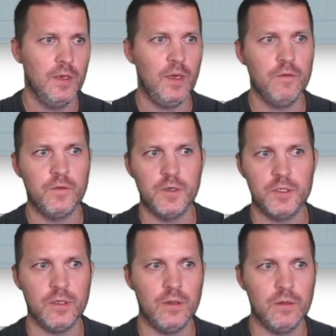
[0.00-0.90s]
Then
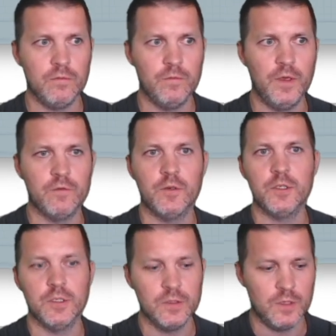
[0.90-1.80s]
version
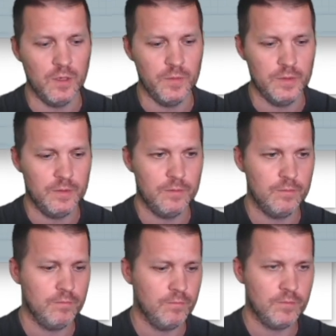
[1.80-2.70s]
version comment
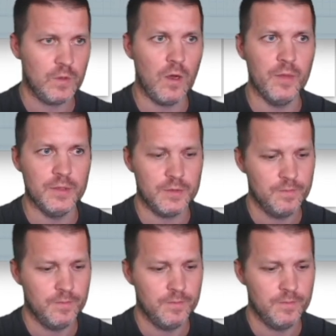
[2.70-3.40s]
comment.